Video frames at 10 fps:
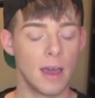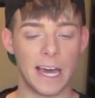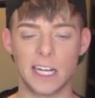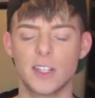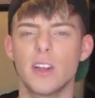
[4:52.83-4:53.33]

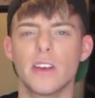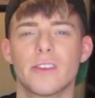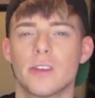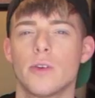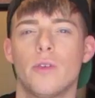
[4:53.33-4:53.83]
I just feel like they're
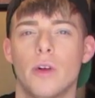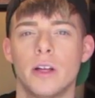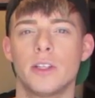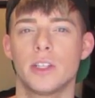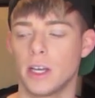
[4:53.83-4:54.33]
so
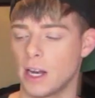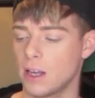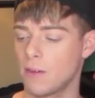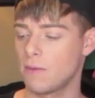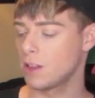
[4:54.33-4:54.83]
grungy and
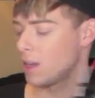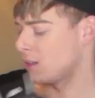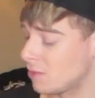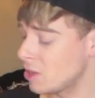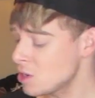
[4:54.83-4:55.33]
I feel like
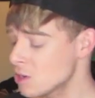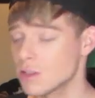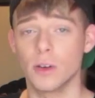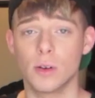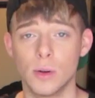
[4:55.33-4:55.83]
they're just
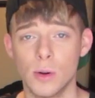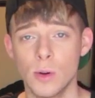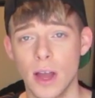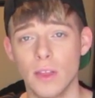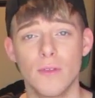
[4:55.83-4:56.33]
so
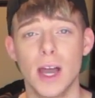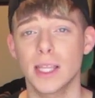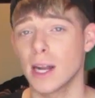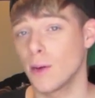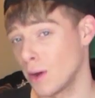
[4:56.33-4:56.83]
cool and the fact
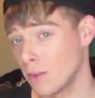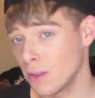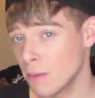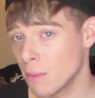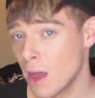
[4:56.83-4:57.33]
that I wear
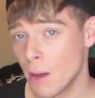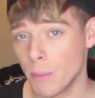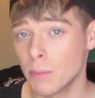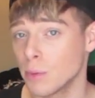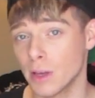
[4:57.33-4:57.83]
them,
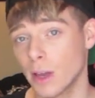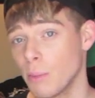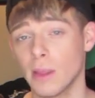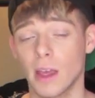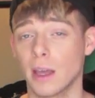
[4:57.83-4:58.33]
people look at
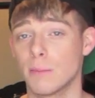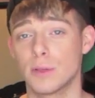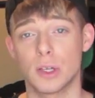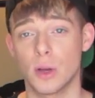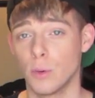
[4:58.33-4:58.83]
me like I'm
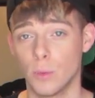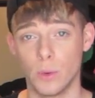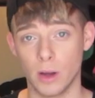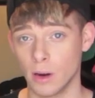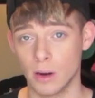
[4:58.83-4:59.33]
so
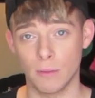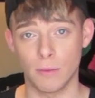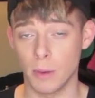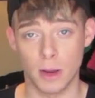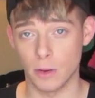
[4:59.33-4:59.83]
weird and
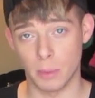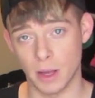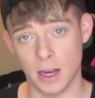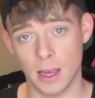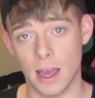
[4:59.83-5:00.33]
from another
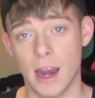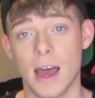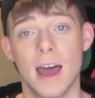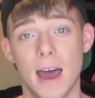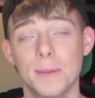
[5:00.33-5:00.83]
planet and
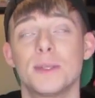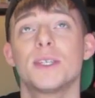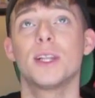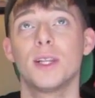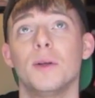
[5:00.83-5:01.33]
I
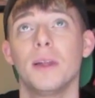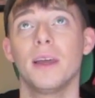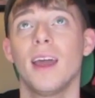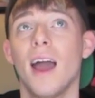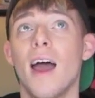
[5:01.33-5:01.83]

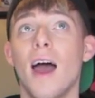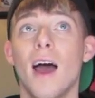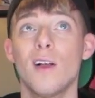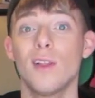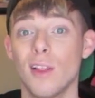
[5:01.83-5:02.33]
absolutely
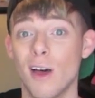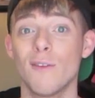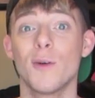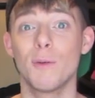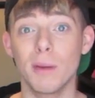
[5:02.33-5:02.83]

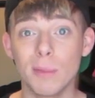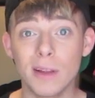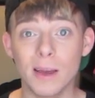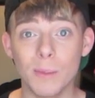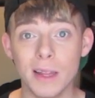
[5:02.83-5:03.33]
love it when people
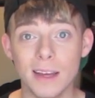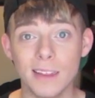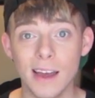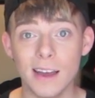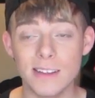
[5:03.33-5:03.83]
look at me like
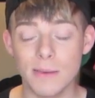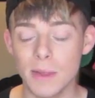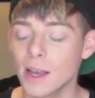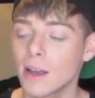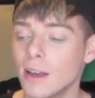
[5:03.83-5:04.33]
that cuz I'm like